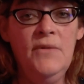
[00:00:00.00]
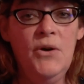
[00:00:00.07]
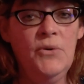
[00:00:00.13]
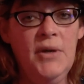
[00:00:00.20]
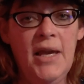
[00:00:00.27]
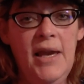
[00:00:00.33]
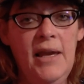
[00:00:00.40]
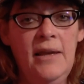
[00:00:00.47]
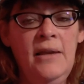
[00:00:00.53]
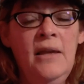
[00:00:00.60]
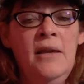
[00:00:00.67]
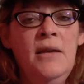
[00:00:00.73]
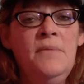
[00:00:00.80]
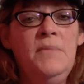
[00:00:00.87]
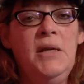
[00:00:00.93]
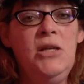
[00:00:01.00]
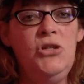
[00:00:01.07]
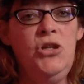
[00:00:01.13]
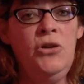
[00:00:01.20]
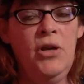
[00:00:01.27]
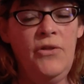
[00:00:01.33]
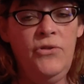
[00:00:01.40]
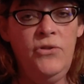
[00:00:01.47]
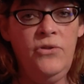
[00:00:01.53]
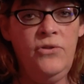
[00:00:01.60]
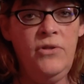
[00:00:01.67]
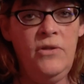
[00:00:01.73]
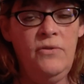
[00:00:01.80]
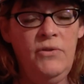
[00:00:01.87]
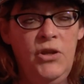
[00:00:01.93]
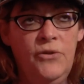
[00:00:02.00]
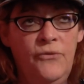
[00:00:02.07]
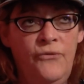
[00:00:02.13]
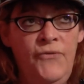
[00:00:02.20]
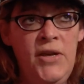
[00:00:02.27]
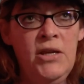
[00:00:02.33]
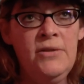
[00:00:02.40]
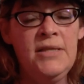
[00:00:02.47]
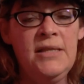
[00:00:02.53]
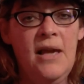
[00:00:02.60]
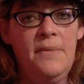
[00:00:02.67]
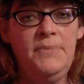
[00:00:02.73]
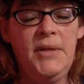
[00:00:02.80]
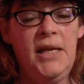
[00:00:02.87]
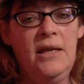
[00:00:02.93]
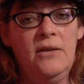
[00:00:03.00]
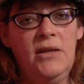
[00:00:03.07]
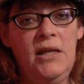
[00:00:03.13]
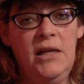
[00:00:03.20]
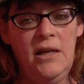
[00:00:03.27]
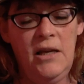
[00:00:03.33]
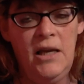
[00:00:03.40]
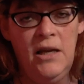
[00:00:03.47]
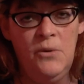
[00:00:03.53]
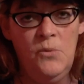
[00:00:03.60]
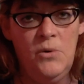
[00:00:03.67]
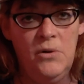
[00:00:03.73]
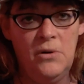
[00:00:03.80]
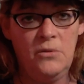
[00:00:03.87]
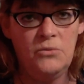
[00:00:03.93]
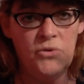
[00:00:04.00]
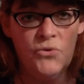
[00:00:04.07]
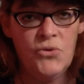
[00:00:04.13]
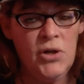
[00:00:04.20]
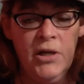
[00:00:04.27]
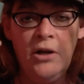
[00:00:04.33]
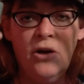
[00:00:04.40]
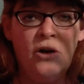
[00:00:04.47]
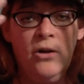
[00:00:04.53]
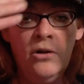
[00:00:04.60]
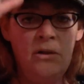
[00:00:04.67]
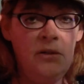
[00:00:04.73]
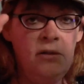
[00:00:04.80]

Okay? Because you can, you feel something and then it, it will trigger